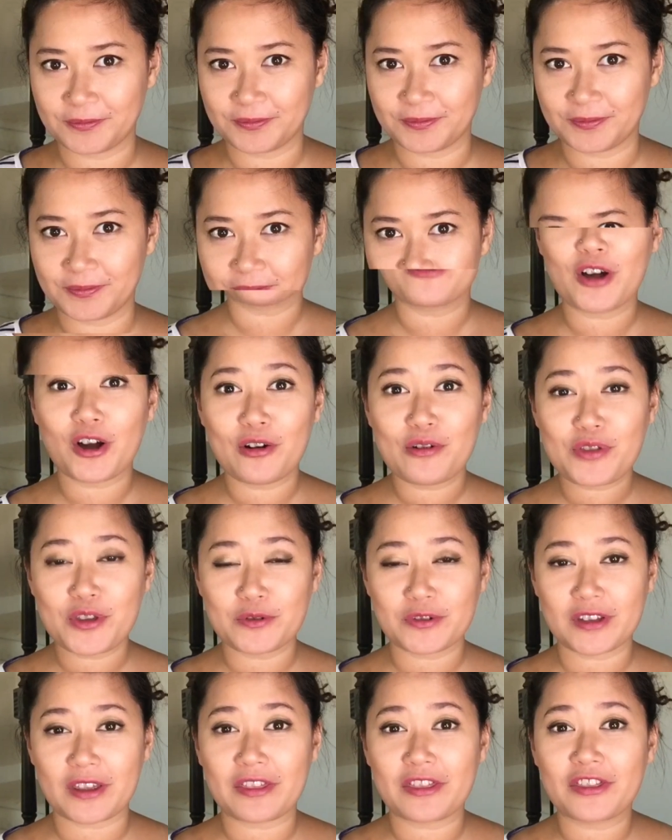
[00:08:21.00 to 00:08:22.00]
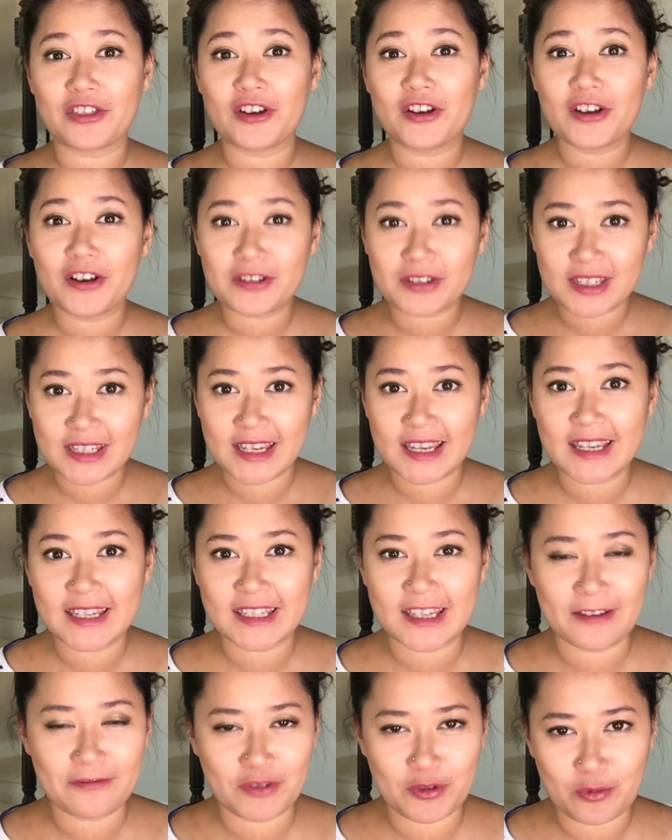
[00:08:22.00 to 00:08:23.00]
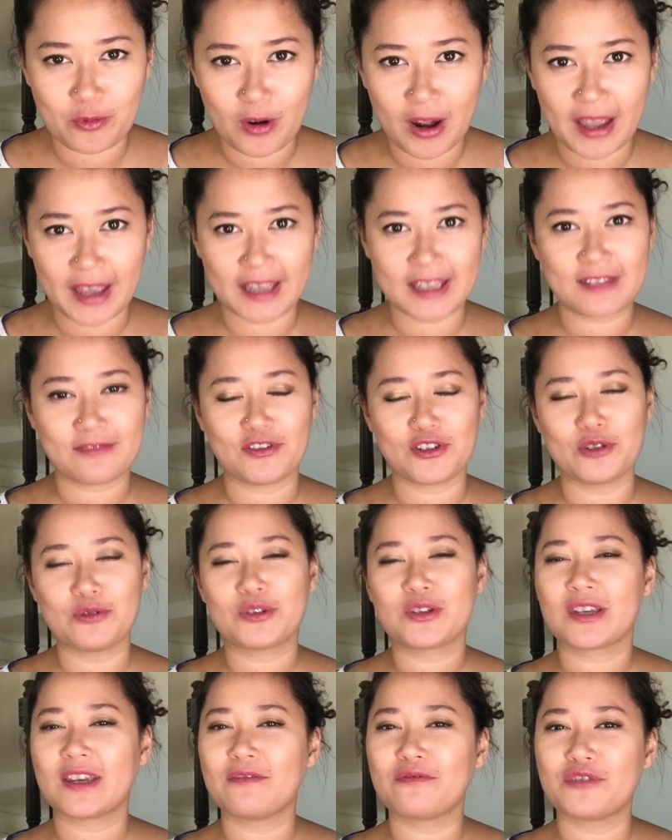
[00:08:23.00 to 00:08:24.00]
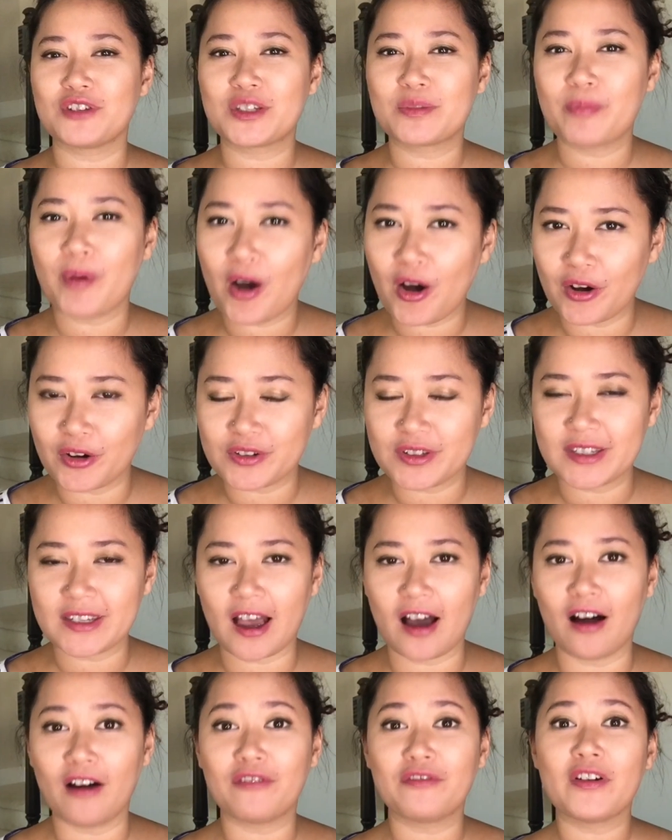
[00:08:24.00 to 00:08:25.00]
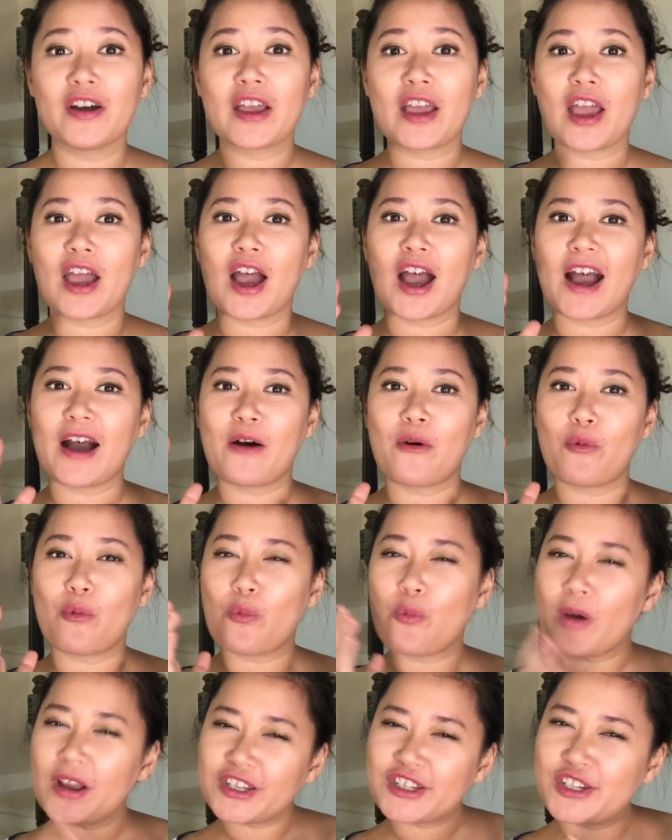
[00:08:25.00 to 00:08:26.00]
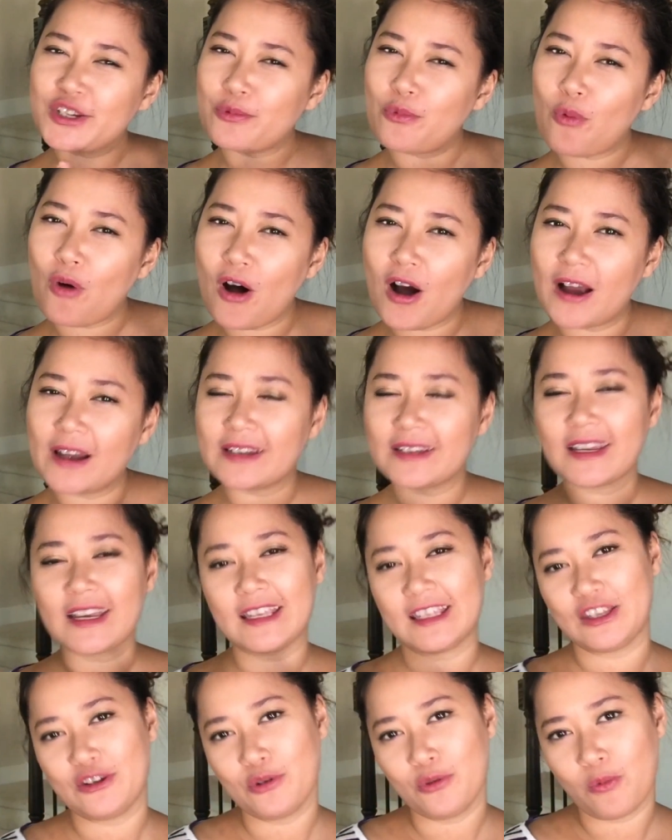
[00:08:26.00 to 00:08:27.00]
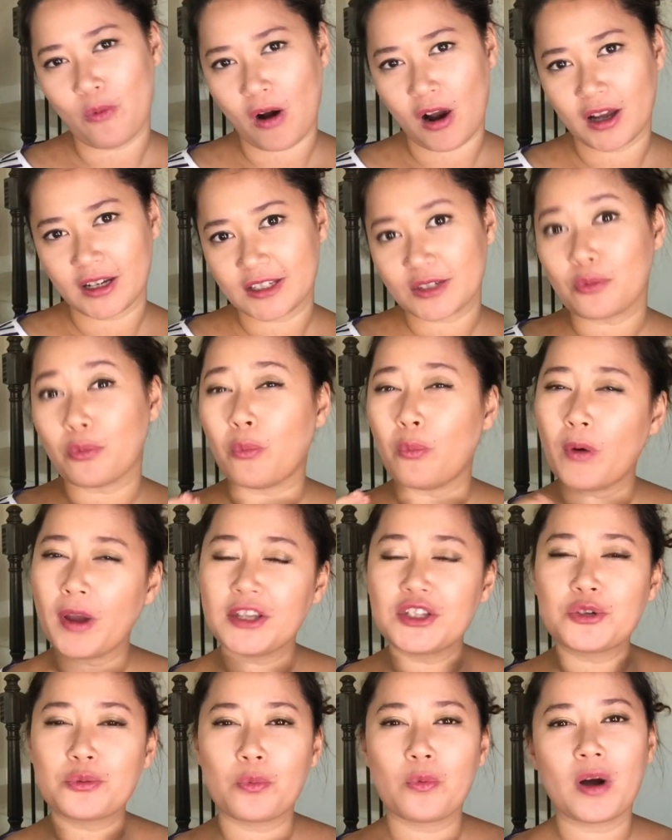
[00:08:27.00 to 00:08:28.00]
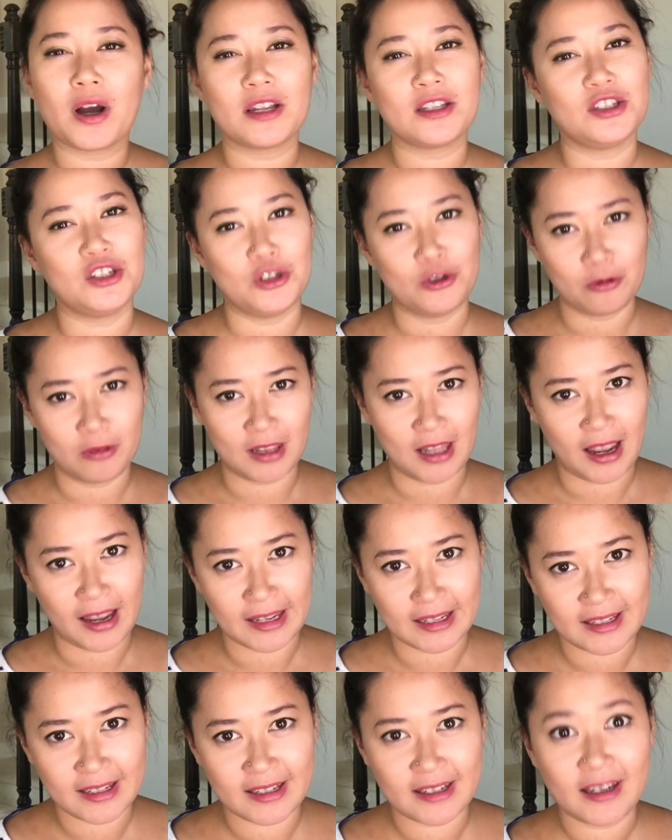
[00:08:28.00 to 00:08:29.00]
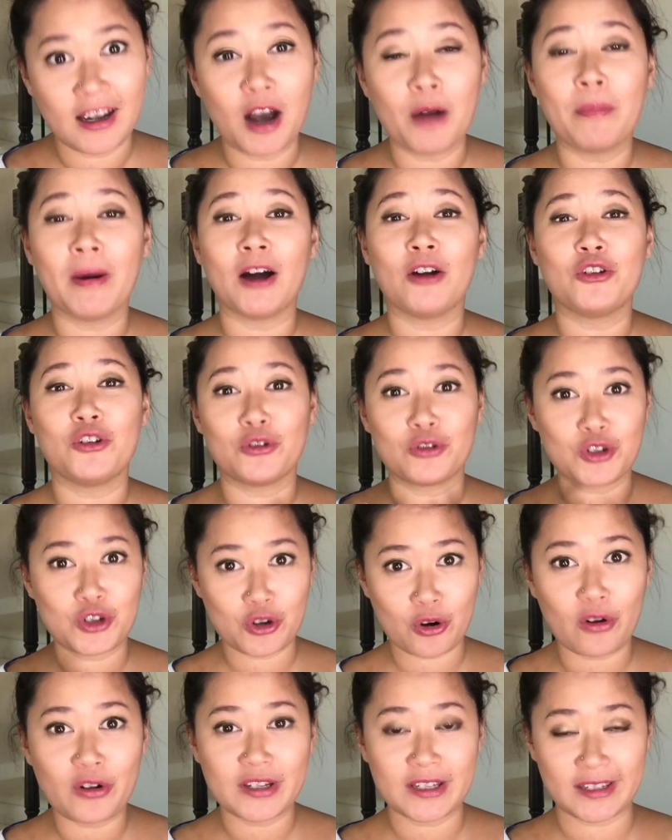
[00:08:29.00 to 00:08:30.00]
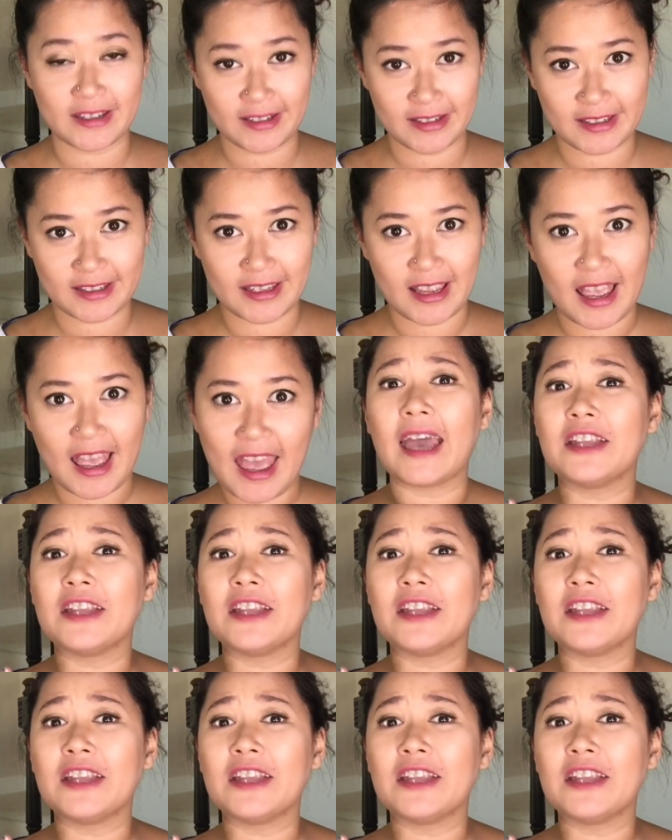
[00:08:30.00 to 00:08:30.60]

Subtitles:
There you go. Those are 13 different ways for you to give response of which one you want, which one you like about your choices.